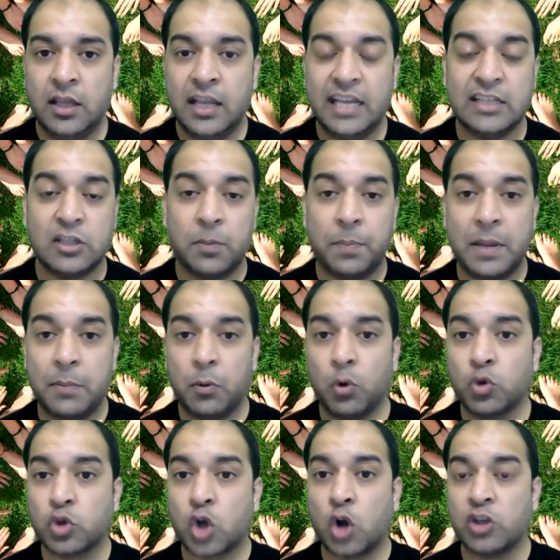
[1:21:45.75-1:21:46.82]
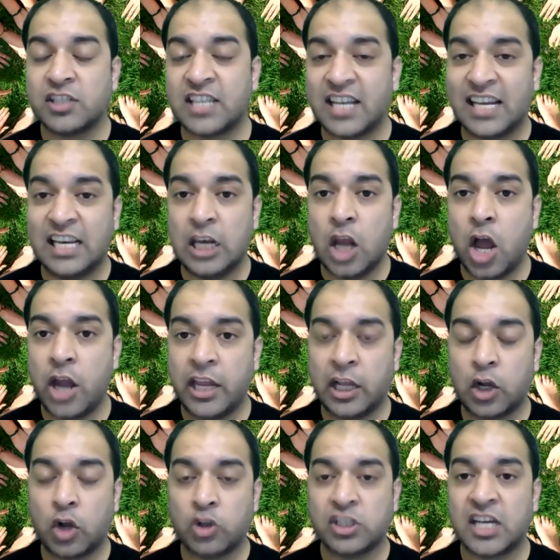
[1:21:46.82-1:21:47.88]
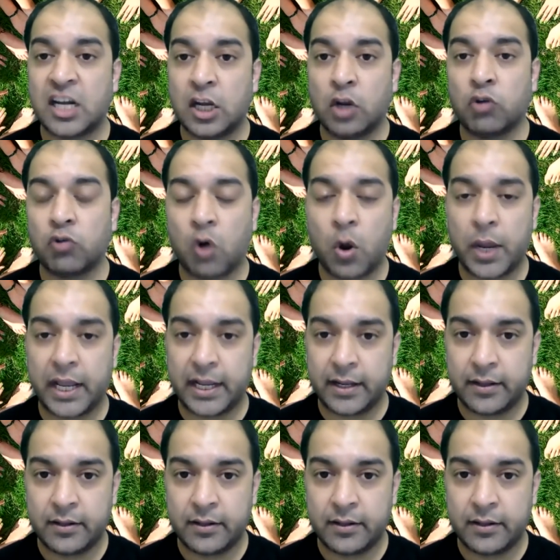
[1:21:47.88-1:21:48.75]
is the people who's constantly learning, constantly growing.